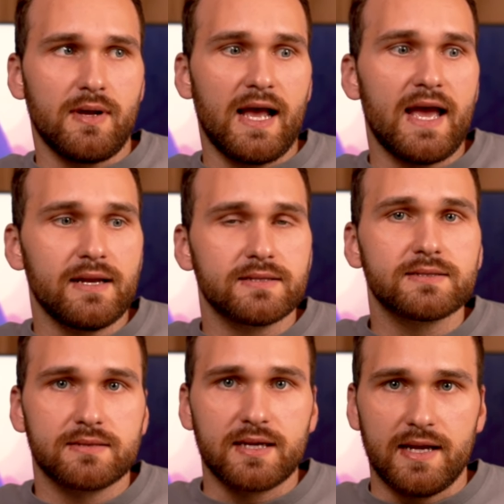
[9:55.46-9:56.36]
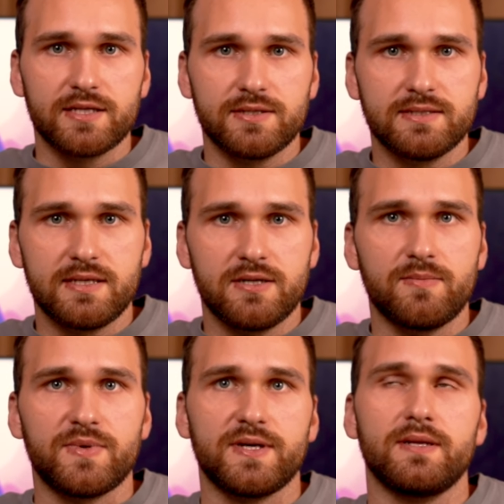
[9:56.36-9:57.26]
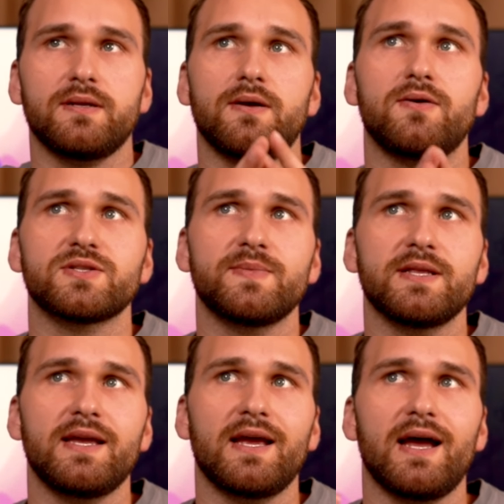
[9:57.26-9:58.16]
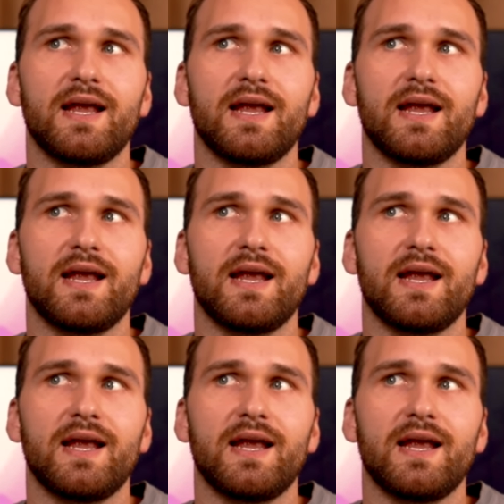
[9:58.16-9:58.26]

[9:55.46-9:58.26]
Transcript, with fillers: I had connections there, but ultimately I,